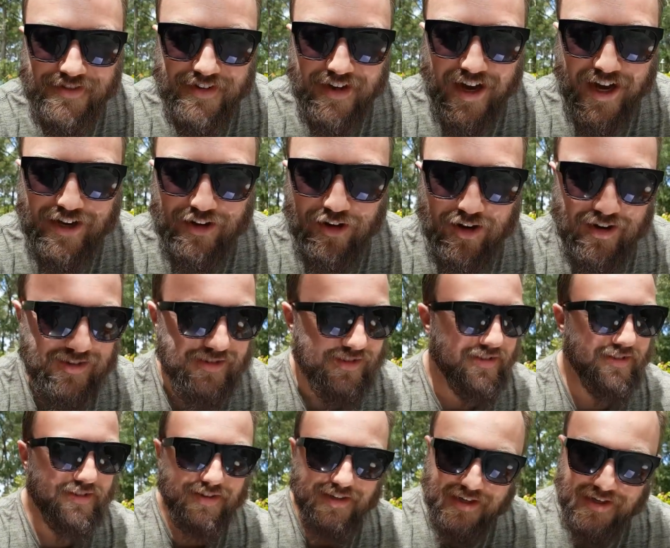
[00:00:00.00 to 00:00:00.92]
Hey
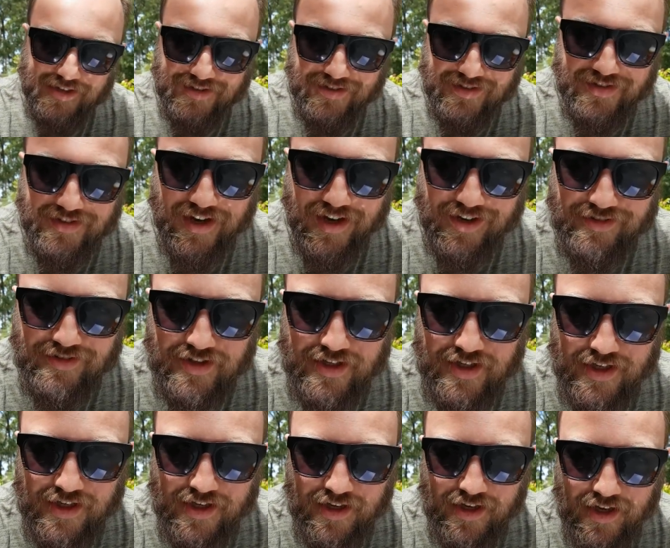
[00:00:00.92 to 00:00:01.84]
guys, it's Stass
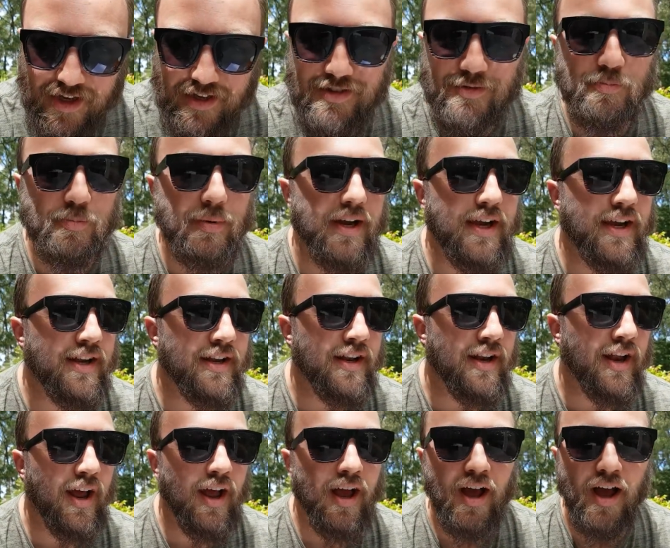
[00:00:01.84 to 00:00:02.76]
here. It's
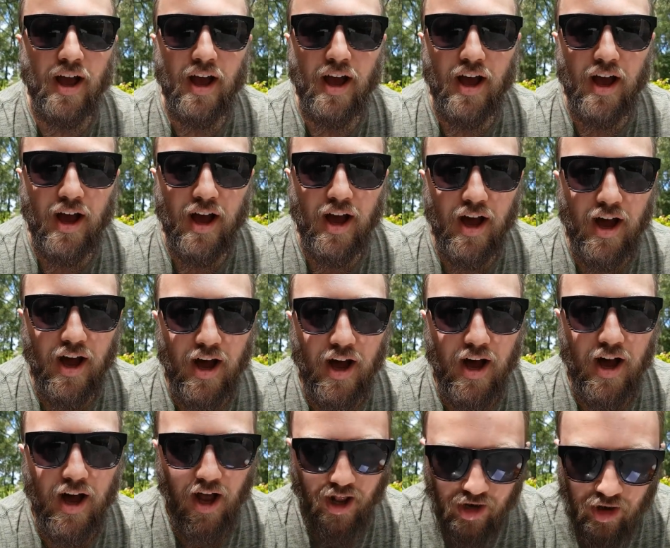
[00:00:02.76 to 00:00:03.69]
been
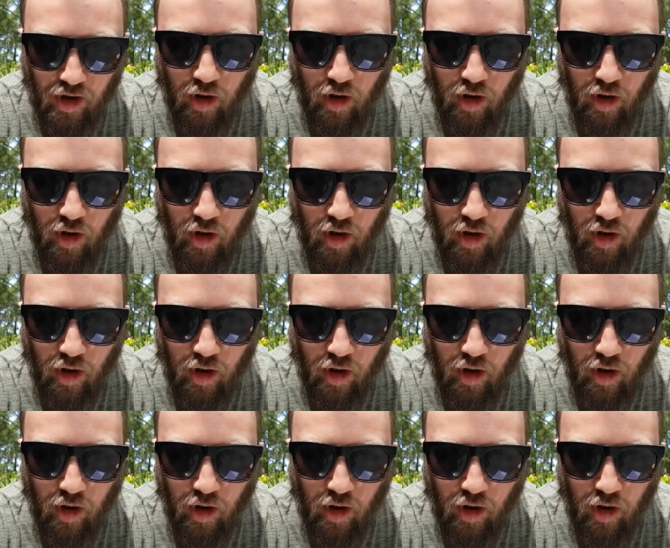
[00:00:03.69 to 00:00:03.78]
a